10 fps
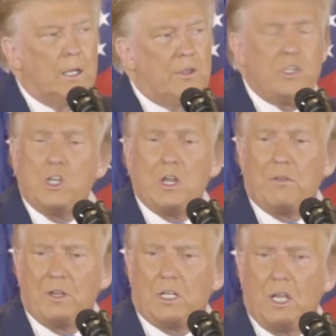These aren't
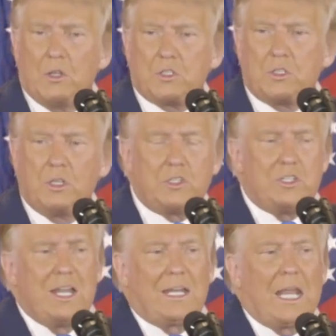even close. It's
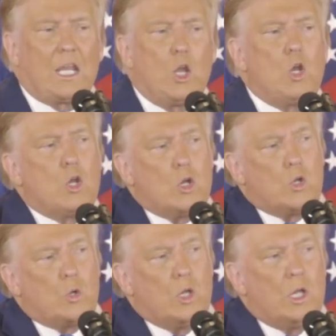not like, oh,
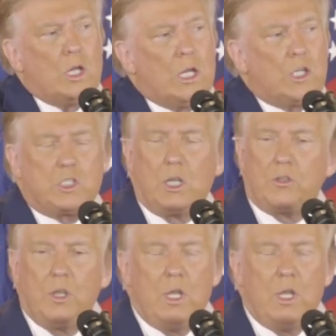it's close.